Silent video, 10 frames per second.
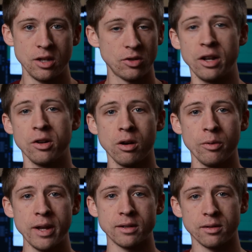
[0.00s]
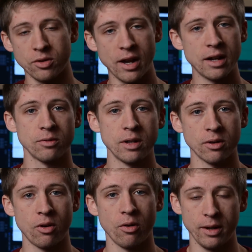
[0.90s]
So I don't know where it went, so I had to
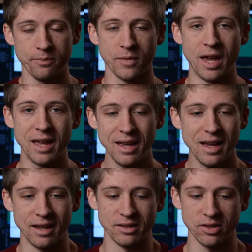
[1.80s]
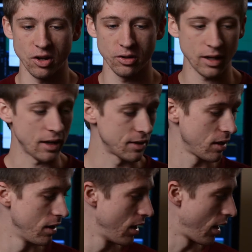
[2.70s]
re-record it. And so, yes,
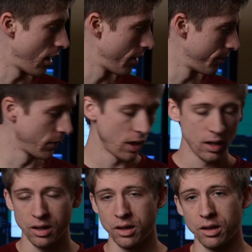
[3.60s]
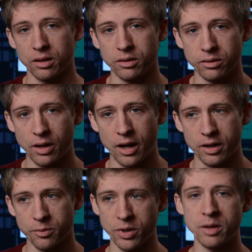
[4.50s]
the
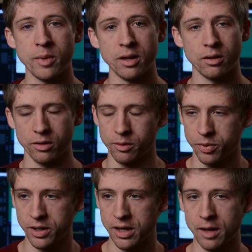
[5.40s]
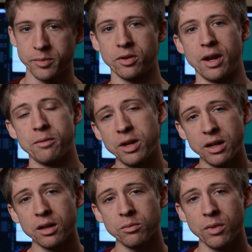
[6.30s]
preamps are at
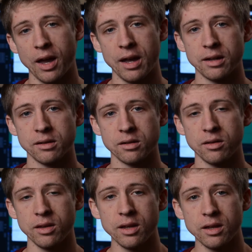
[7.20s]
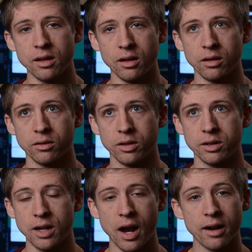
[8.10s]
medium and the
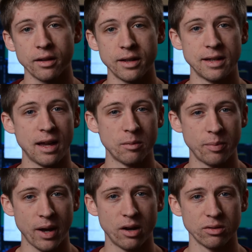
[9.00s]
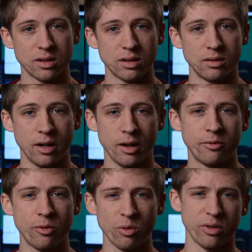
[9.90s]
dial is at about
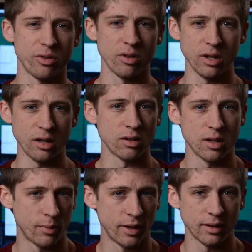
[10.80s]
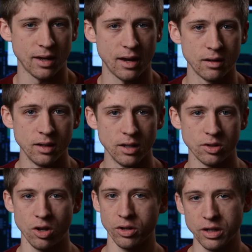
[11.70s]
430 or something like that.
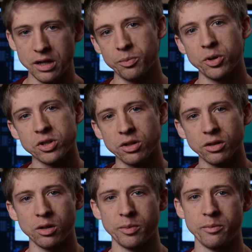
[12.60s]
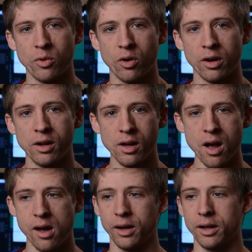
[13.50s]
So you need to push it a little bit more
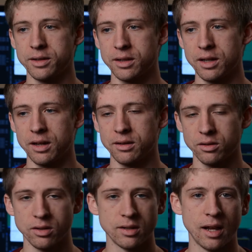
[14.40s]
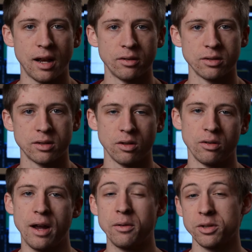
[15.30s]
to get good sound.
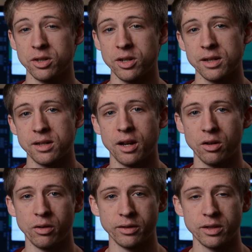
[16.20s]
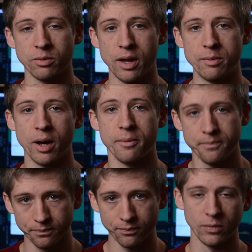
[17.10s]
So I would suggest not going this way, but
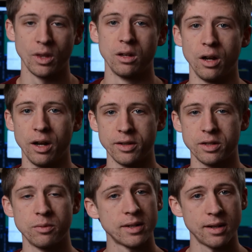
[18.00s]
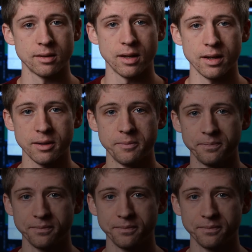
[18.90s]
this is what it sounds like.